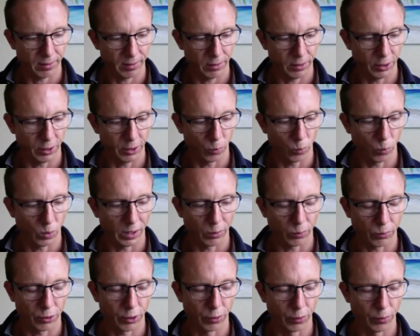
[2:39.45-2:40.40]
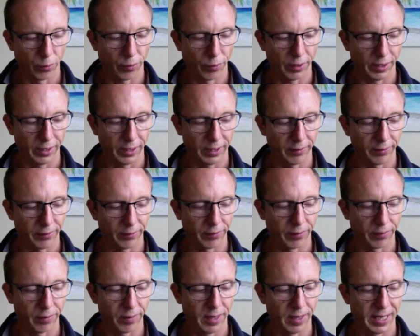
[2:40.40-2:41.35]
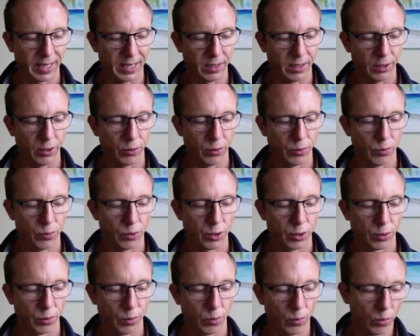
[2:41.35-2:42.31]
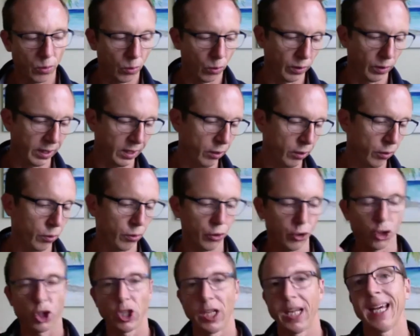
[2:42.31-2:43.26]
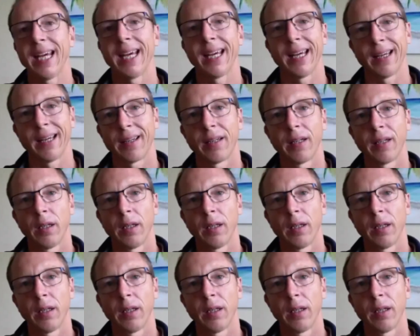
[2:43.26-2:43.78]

you know, one or two things that you do or that you could share